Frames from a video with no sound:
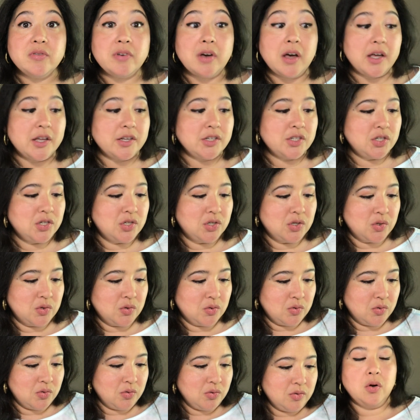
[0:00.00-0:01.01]
on
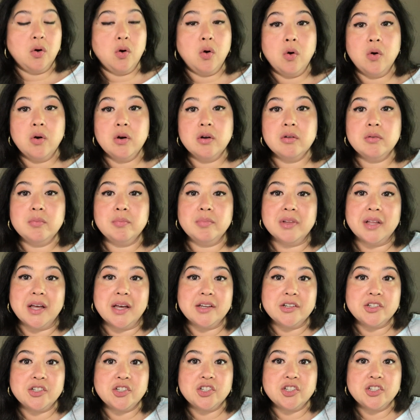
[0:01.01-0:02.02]
to Coral
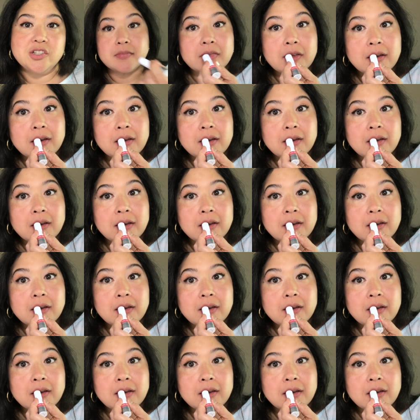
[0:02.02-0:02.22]
Blush.